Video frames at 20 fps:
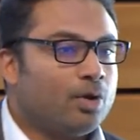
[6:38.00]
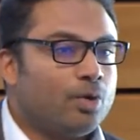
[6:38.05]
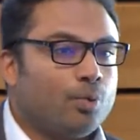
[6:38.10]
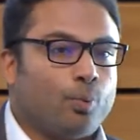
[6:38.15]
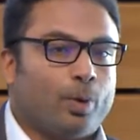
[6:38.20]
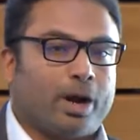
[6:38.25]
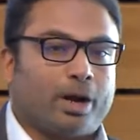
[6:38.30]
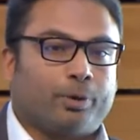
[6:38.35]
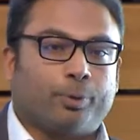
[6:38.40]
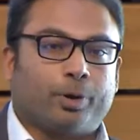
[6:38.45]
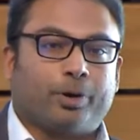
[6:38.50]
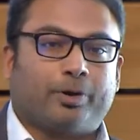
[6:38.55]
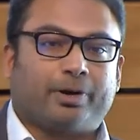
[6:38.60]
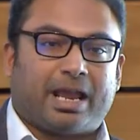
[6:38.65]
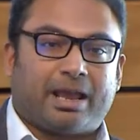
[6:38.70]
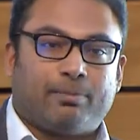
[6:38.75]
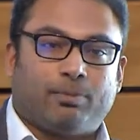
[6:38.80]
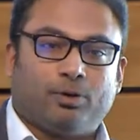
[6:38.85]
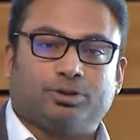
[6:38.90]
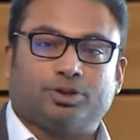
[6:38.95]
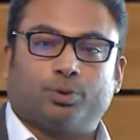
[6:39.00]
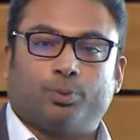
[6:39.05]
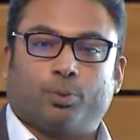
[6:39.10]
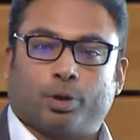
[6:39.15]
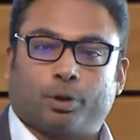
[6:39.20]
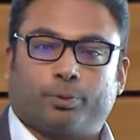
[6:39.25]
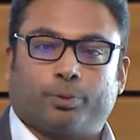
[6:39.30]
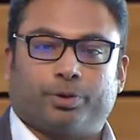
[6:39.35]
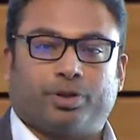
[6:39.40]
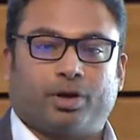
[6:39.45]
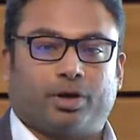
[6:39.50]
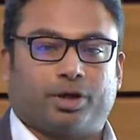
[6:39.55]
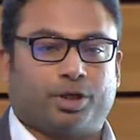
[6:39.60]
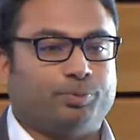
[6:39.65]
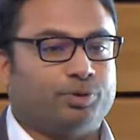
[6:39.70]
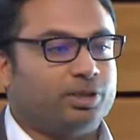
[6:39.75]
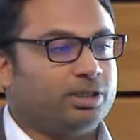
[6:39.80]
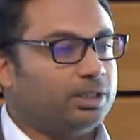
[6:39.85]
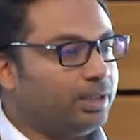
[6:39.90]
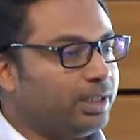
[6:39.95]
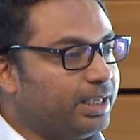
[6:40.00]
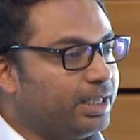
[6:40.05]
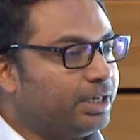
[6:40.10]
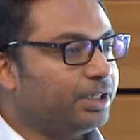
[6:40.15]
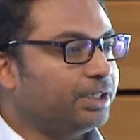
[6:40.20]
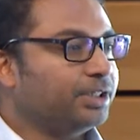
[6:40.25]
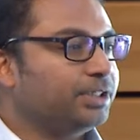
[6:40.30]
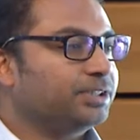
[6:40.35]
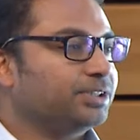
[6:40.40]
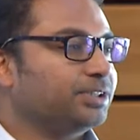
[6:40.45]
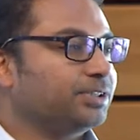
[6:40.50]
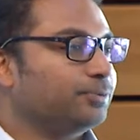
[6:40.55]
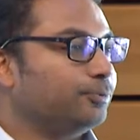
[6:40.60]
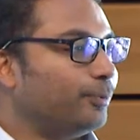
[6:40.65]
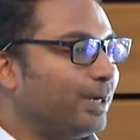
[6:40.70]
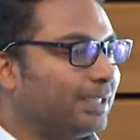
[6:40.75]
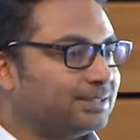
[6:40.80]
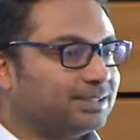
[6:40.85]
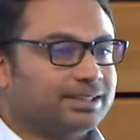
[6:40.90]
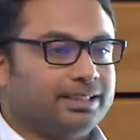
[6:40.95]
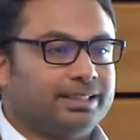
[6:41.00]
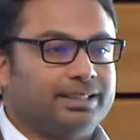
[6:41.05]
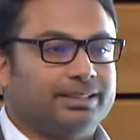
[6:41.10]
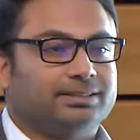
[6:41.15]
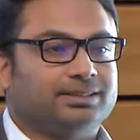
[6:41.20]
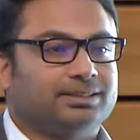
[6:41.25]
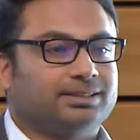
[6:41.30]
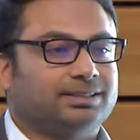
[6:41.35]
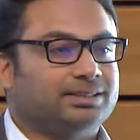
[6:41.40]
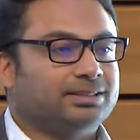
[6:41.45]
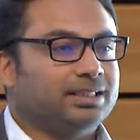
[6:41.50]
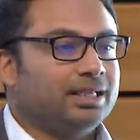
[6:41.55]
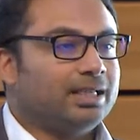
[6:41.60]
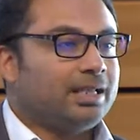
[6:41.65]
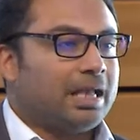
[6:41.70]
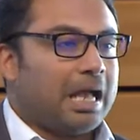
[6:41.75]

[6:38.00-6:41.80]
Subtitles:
where we were able to work with our community leaders, residents,